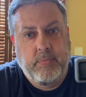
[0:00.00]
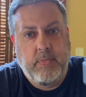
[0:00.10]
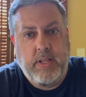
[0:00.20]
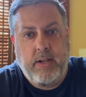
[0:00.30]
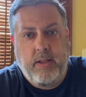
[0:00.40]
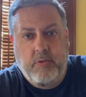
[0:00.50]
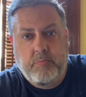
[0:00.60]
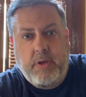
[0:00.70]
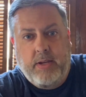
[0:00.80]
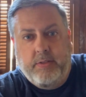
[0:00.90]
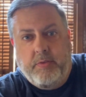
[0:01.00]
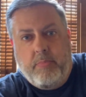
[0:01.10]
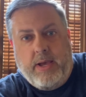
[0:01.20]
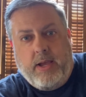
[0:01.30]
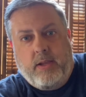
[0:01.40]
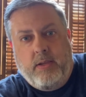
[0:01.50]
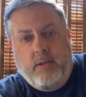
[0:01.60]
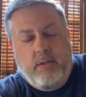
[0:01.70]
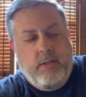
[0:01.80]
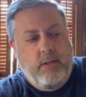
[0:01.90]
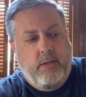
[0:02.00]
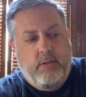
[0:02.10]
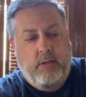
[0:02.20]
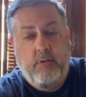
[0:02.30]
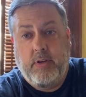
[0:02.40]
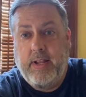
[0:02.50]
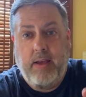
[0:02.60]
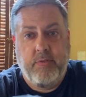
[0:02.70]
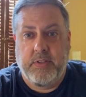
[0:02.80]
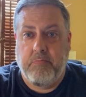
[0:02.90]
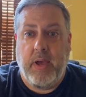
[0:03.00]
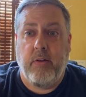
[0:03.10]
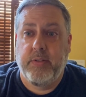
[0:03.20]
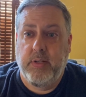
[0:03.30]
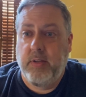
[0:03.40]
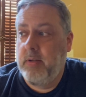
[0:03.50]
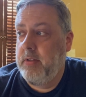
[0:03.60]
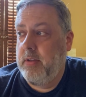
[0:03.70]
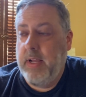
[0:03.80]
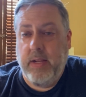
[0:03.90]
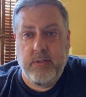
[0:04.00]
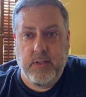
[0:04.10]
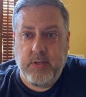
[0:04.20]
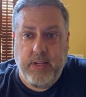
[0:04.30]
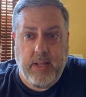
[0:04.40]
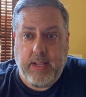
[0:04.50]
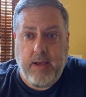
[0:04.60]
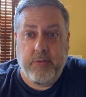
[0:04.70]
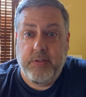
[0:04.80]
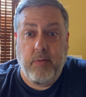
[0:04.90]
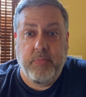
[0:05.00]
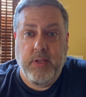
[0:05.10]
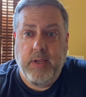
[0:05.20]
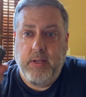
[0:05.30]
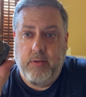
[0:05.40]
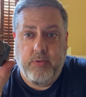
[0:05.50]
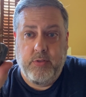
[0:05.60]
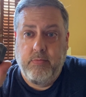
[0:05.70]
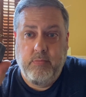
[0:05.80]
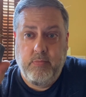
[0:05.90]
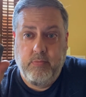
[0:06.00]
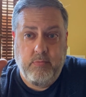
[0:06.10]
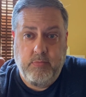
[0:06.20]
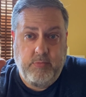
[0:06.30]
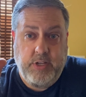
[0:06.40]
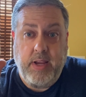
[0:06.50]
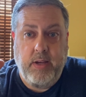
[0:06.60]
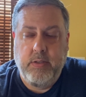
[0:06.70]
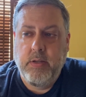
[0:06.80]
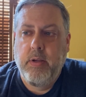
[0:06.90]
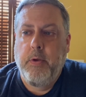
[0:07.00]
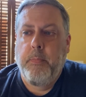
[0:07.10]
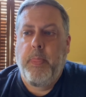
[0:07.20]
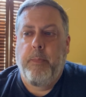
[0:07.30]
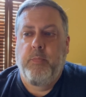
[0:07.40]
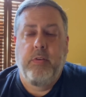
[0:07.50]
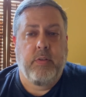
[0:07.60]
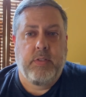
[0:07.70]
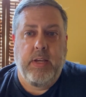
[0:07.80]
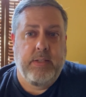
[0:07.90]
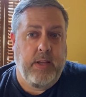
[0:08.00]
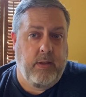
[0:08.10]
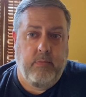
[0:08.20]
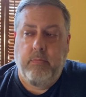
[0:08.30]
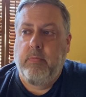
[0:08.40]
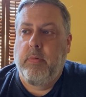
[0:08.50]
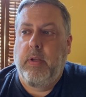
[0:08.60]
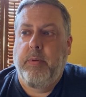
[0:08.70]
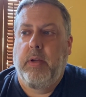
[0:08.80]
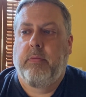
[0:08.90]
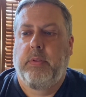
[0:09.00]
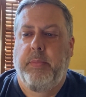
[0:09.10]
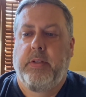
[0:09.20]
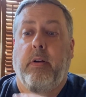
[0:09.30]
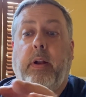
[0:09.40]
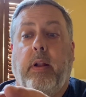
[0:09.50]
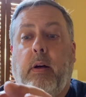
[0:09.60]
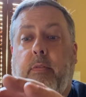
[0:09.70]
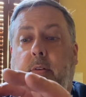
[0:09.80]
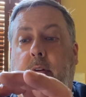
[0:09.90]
And it goes back to the back. So you can have this mounted and just yell out something and it'll change. You can say, let me turn it off.